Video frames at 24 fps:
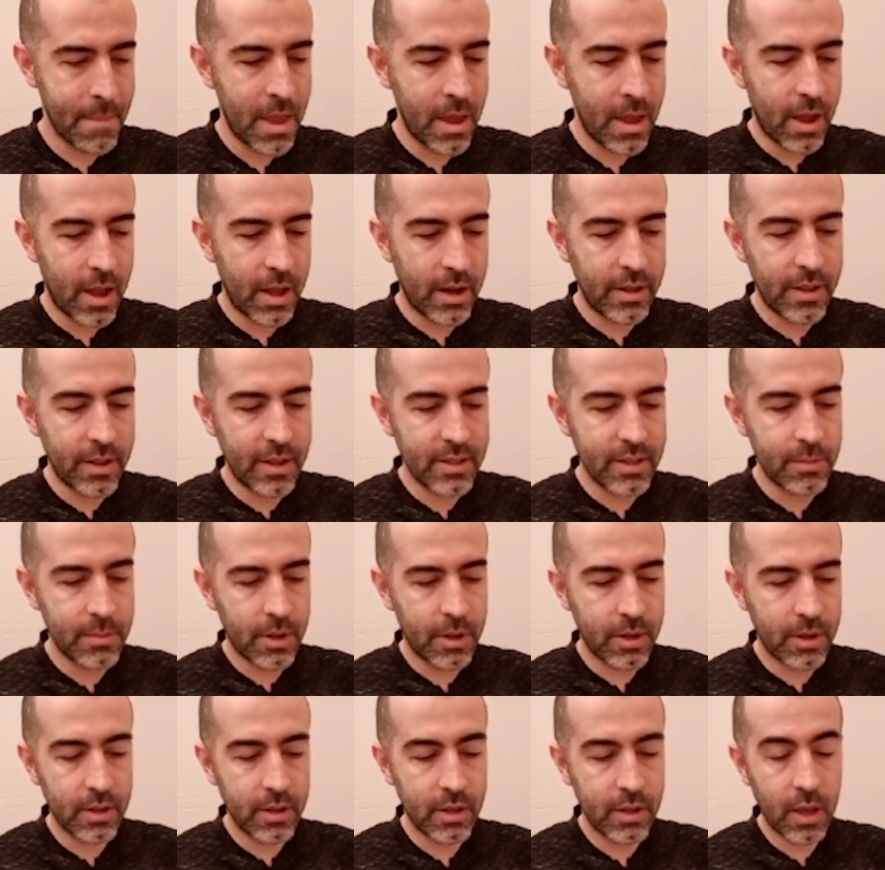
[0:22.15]
and it has a
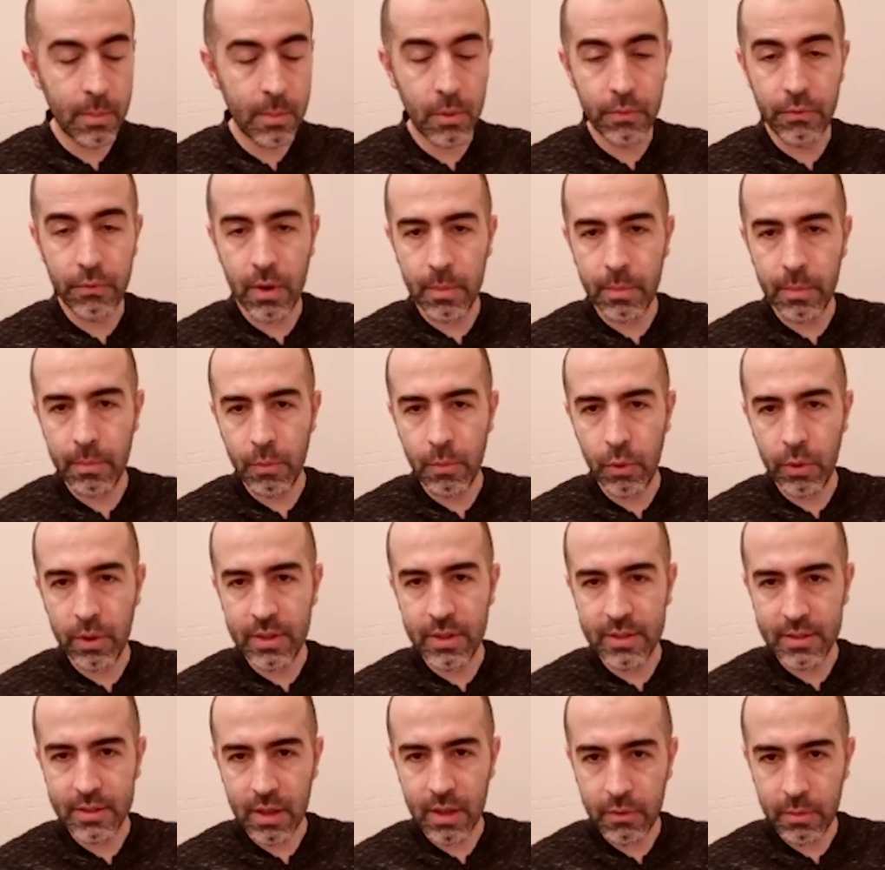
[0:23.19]
market cap of
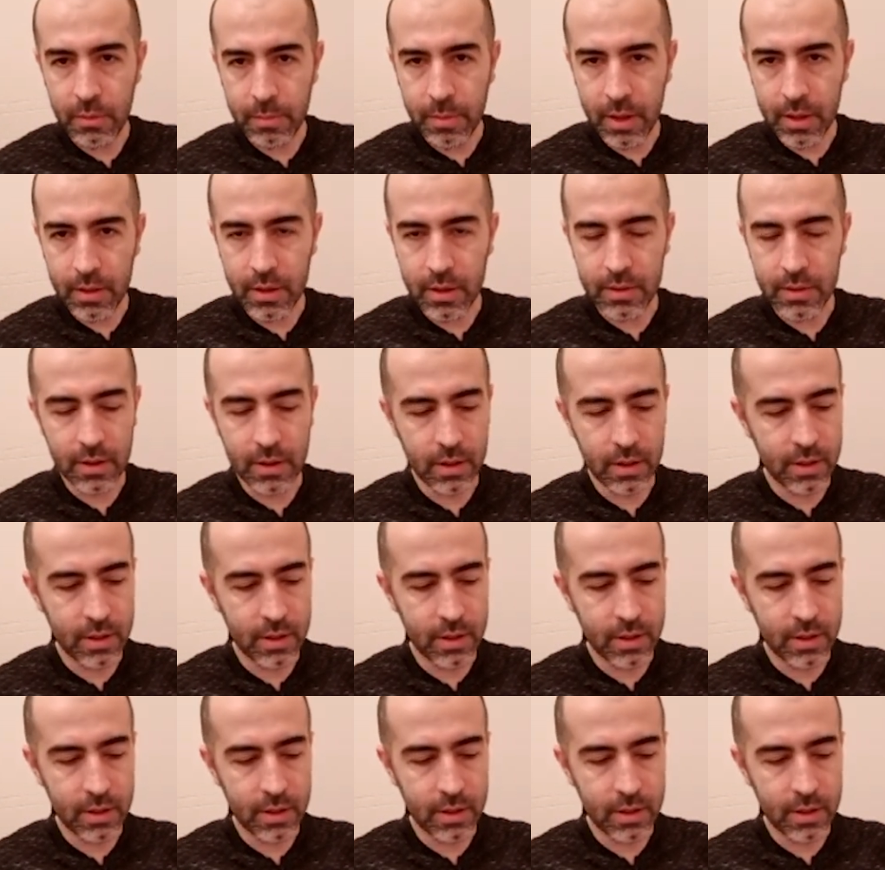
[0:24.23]
$1.7 billion.